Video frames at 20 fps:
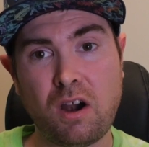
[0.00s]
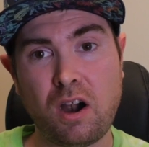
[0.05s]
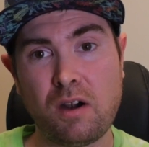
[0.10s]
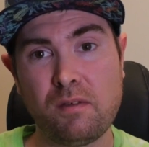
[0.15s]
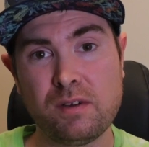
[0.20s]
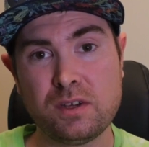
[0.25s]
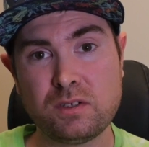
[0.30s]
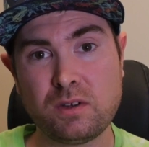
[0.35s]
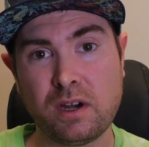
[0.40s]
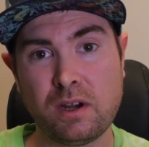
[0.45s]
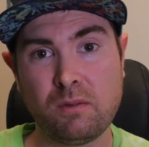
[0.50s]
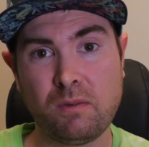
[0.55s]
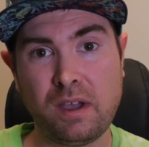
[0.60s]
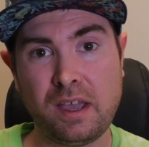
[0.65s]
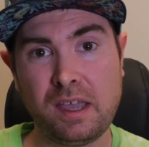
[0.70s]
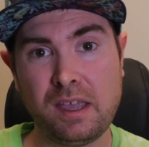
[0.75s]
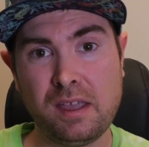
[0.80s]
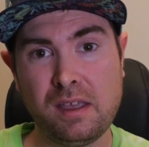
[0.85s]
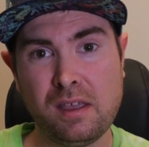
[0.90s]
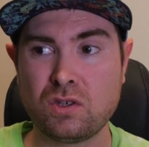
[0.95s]
harvest right
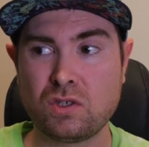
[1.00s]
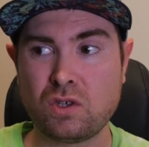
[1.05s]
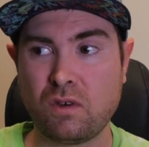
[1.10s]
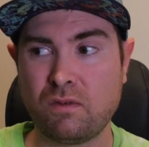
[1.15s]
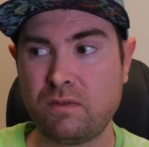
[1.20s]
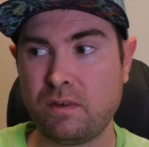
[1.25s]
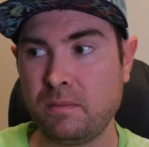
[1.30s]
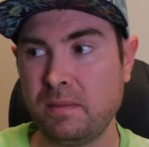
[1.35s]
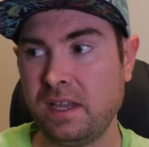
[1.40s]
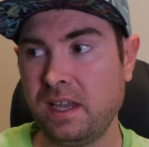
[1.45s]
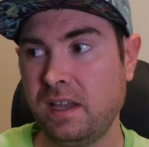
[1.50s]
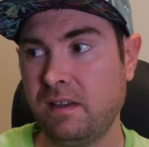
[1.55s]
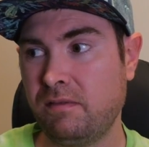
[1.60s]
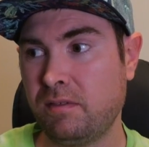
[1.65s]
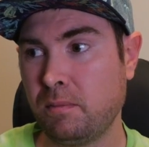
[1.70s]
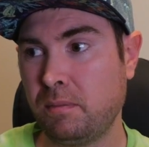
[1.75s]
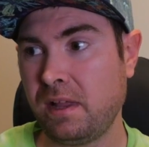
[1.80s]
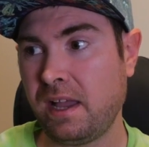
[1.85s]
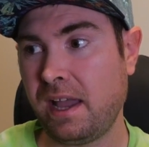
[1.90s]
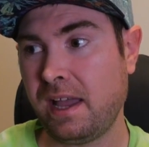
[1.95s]
away. So for me, if
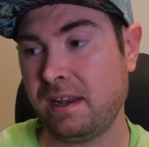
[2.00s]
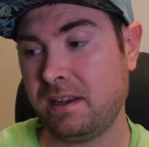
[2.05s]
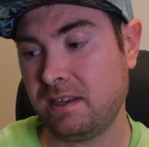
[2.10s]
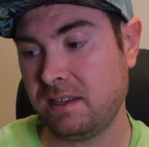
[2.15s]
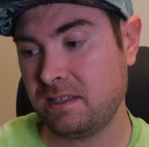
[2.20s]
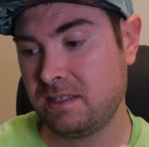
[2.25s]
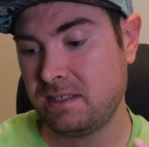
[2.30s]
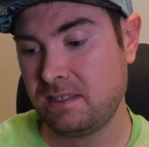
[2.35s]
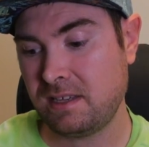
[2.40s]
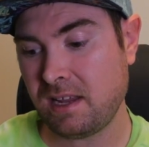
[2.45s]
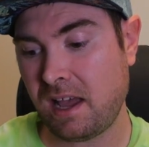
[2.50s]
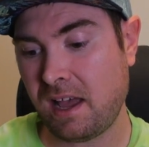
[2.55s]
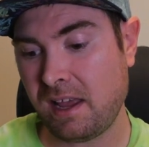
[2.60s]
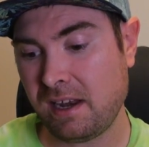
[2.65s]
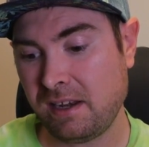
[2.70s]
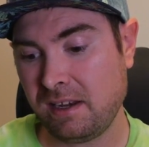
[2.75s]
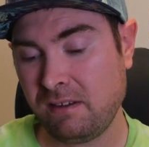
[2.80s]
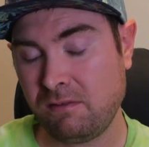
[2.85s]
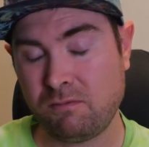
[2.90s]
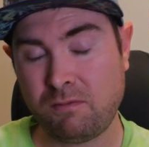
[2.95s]
the plant is
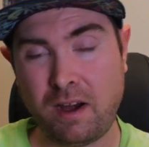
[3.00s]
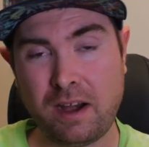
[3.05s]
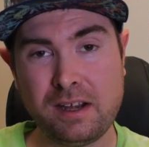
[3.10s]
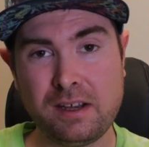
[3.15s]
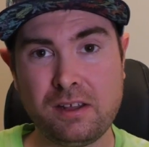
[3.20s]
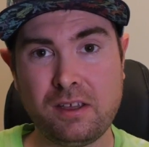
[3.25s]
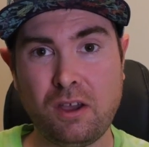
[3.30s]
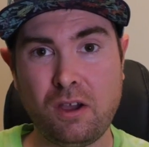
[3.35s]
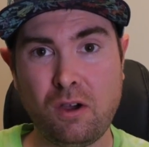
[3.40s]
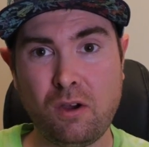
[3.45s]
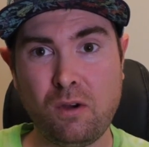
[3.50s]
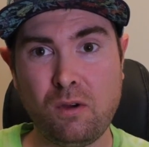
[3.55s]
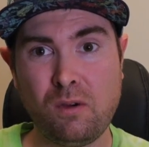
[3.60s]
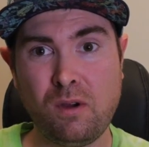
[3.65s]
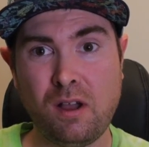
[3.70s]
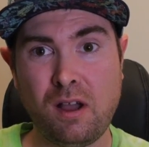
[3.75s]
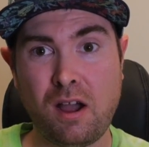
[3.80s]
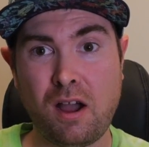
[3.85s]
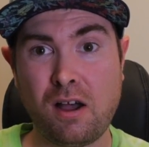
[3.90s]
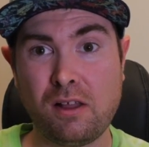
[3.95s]
done, ready to go,